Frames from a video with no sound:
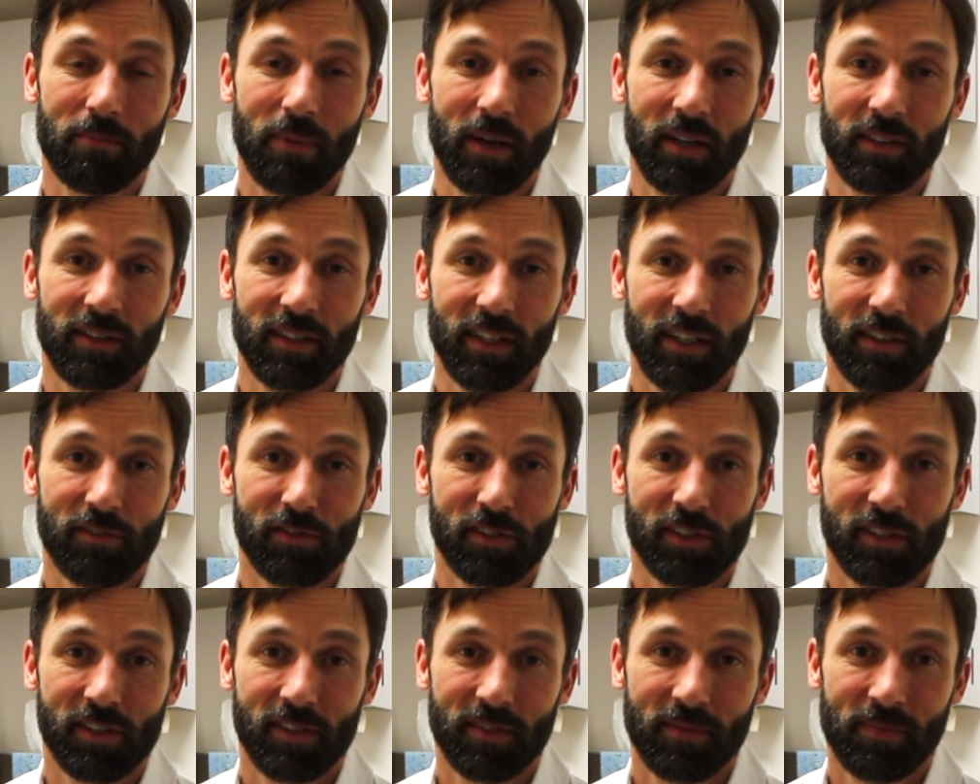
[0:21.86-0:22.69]
butt
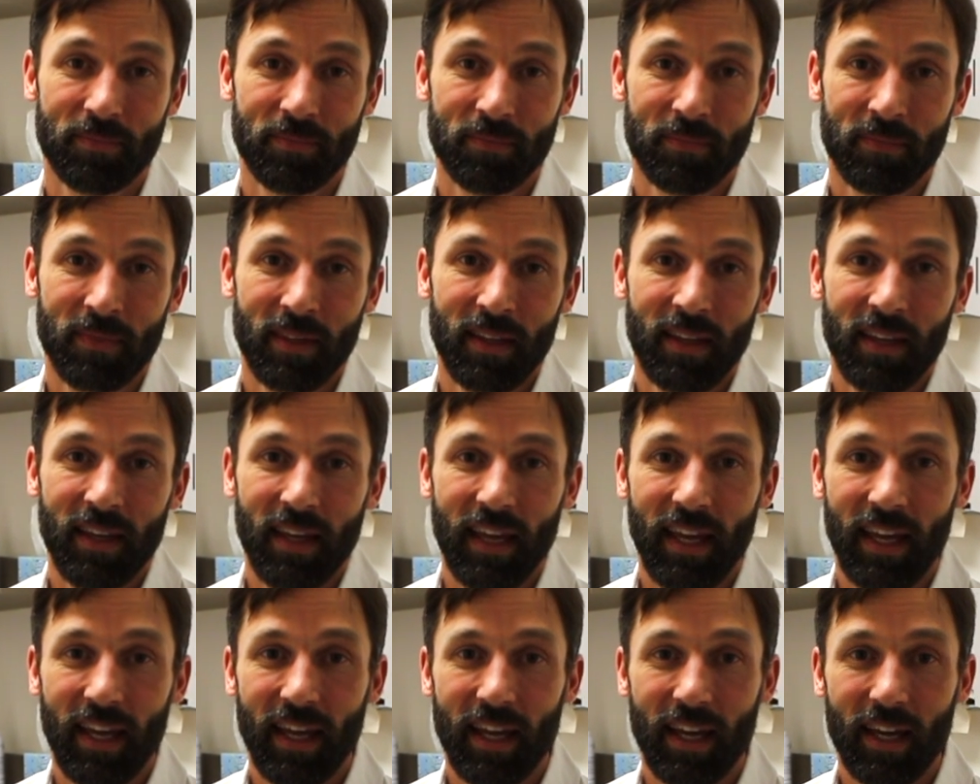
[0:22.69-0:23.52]
lifts.
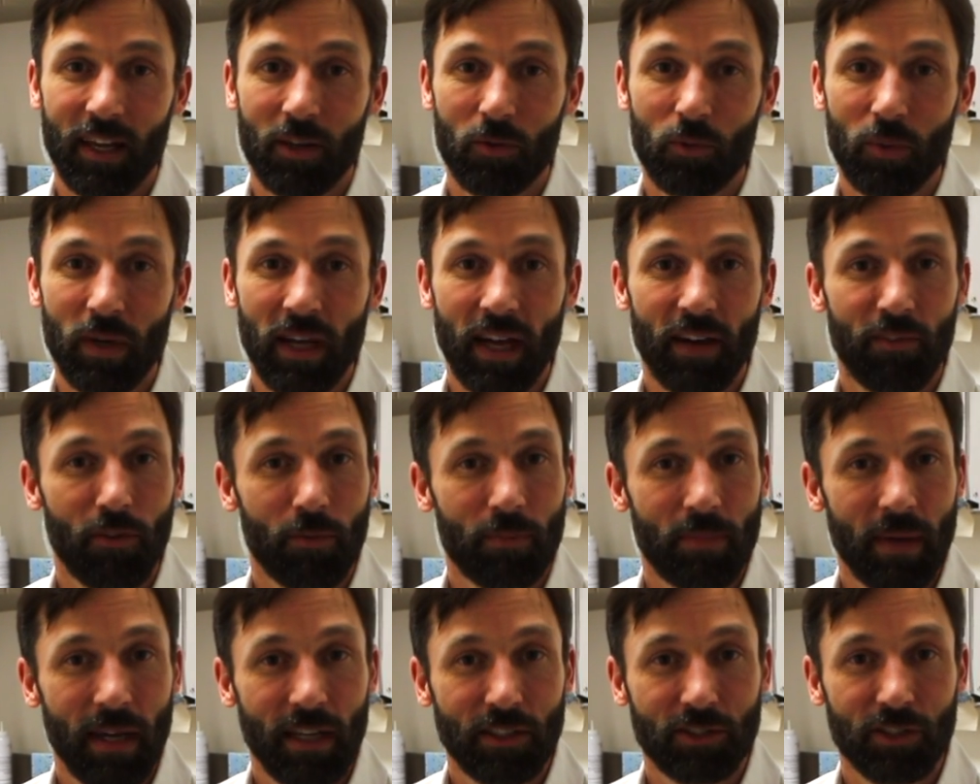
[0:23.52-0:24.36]
And we have a
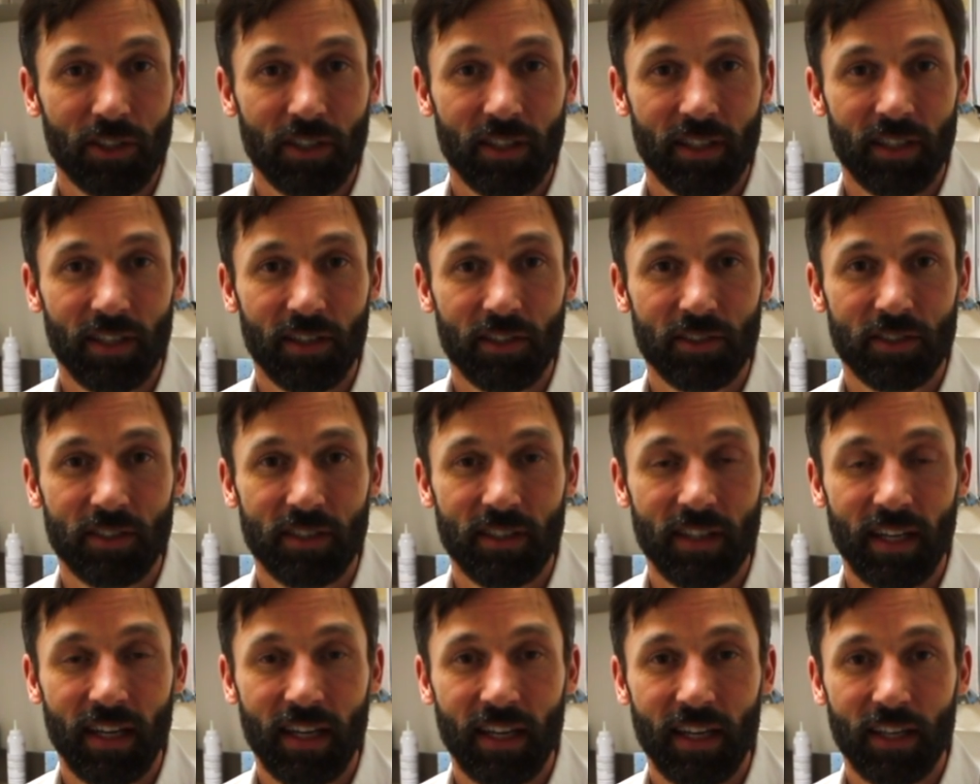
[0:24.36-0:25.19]
patient here
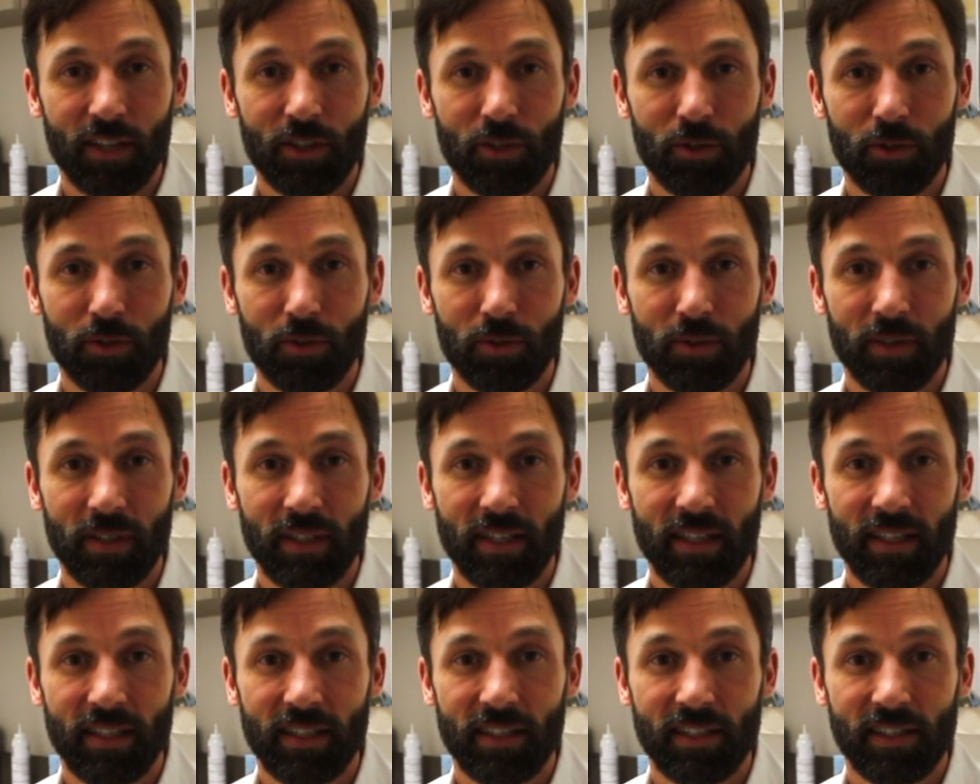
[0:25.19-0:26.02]
today who
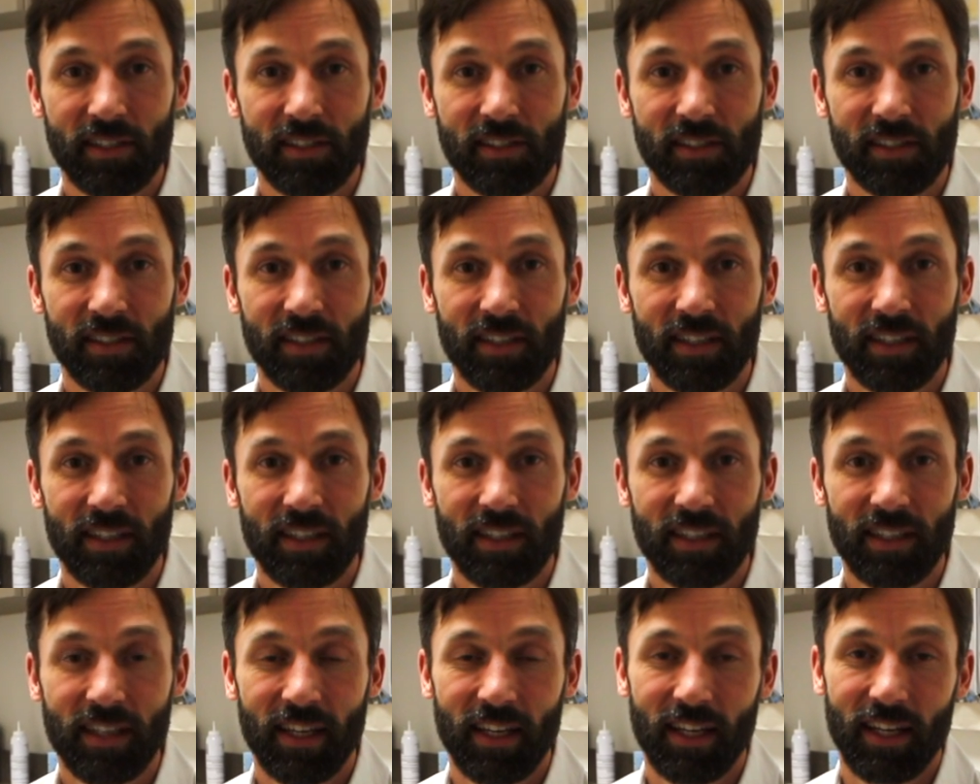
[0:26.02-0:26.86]
is
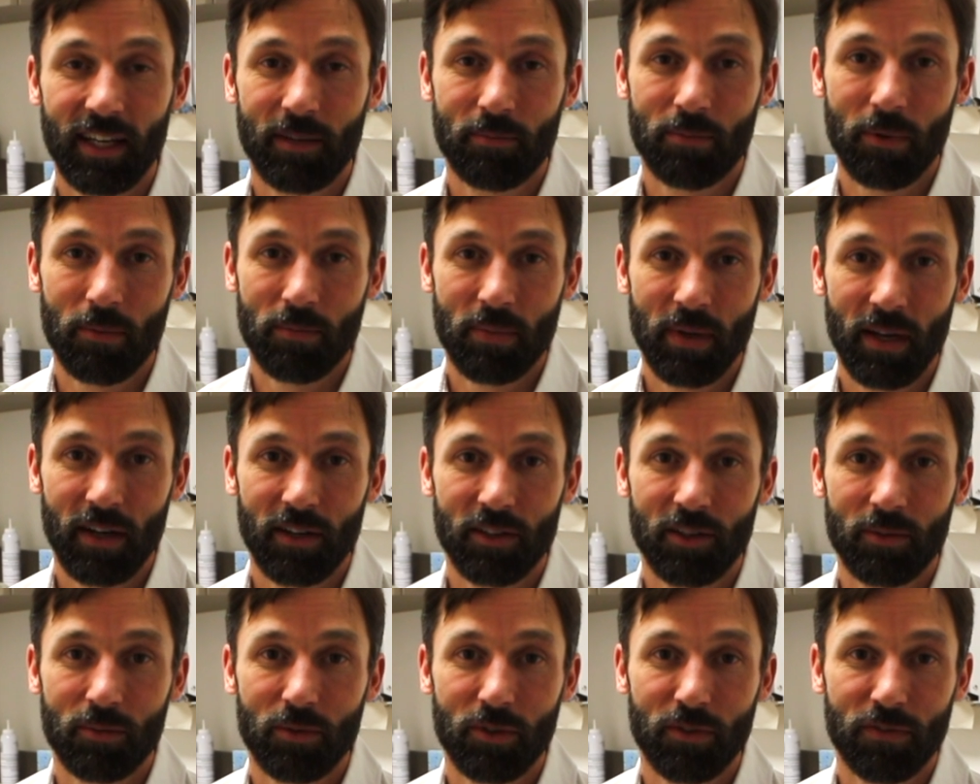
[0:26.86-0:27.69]
getting prepared
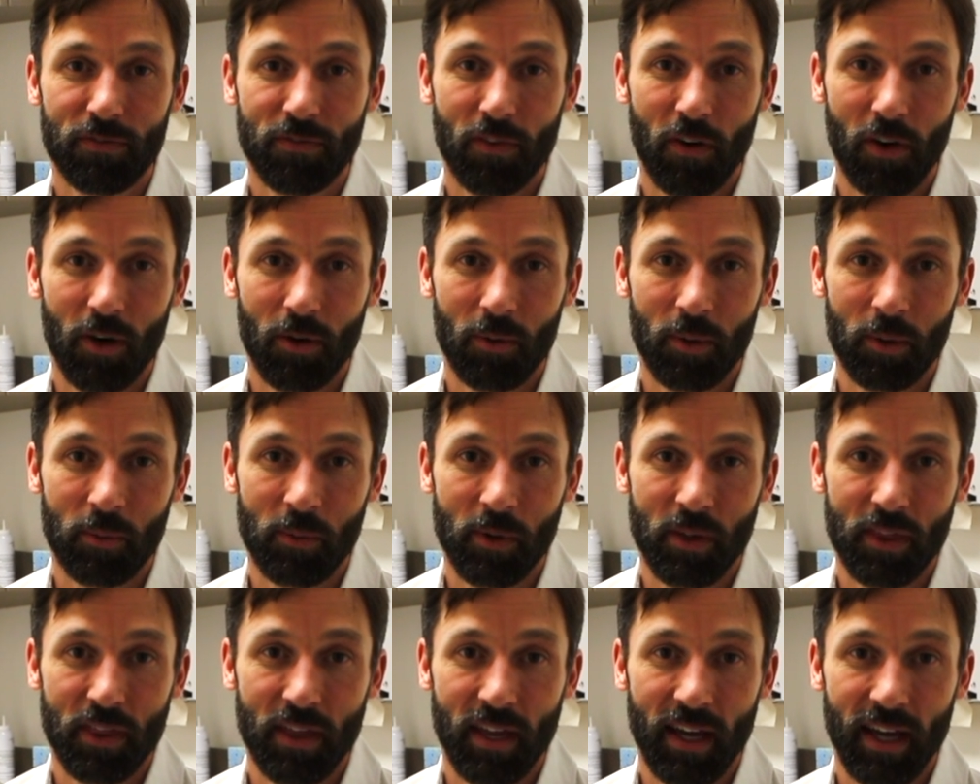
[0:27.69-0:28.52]
to move forward
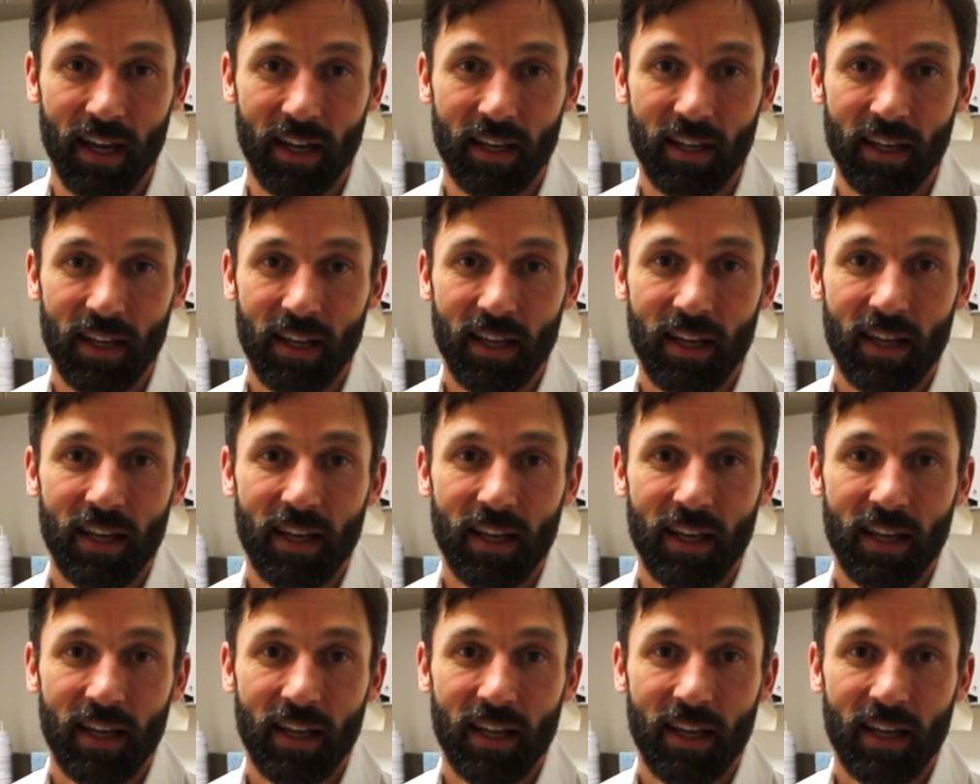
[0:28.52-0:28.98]
with that.